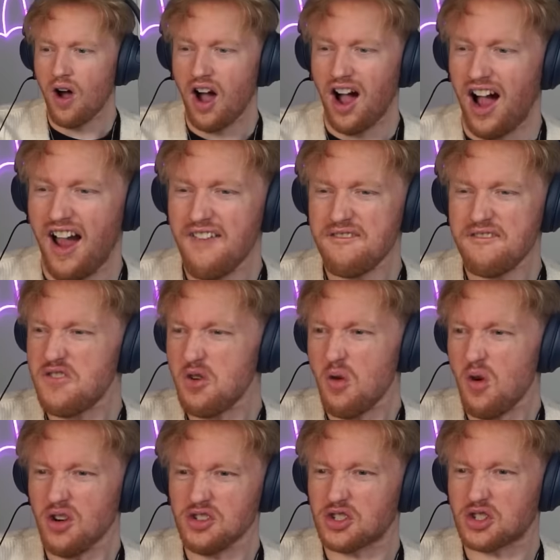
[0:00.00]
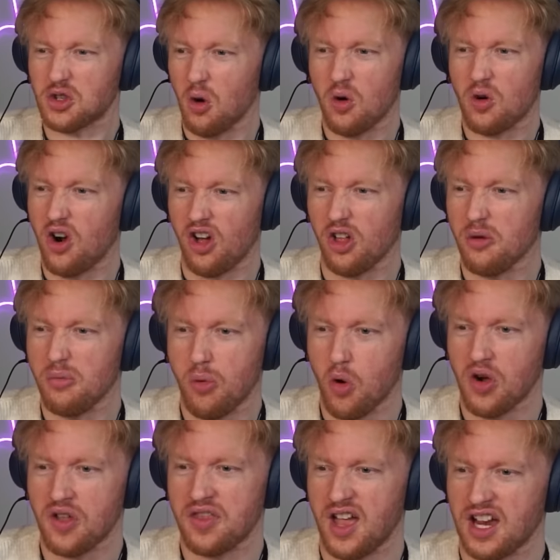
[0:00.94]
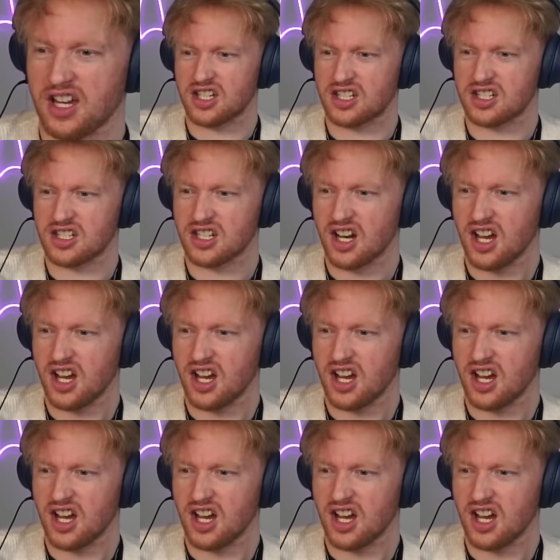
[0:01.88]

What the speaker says: Everyone's so gullible in this.